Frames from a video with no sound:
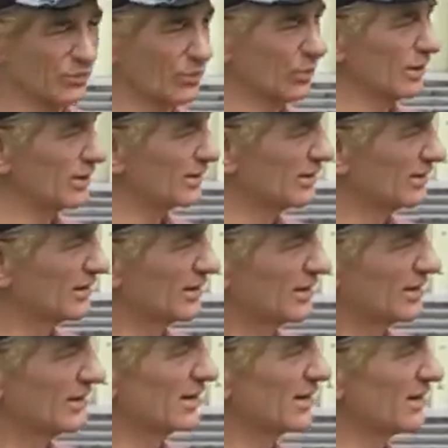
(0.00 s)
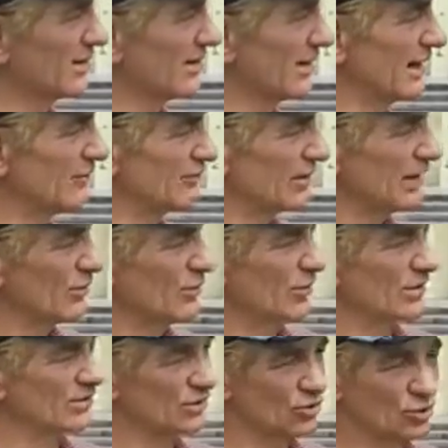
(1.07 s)
wood. And after that, we
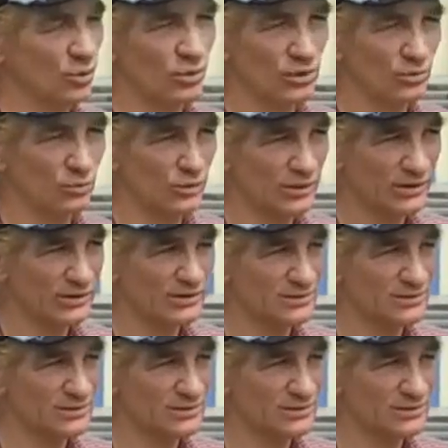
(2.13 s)
went to coal and wood,